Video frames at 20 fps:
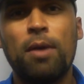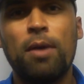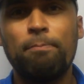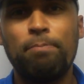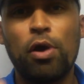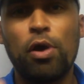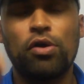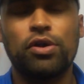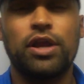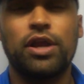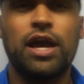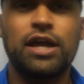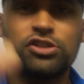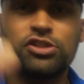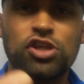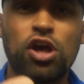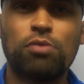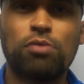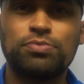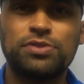But a
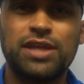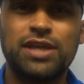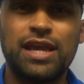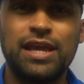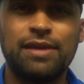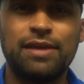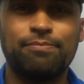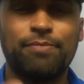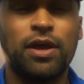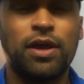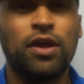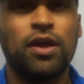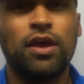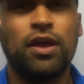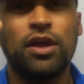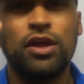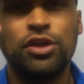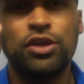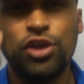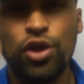top team,
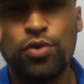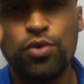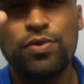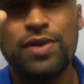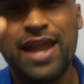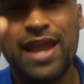you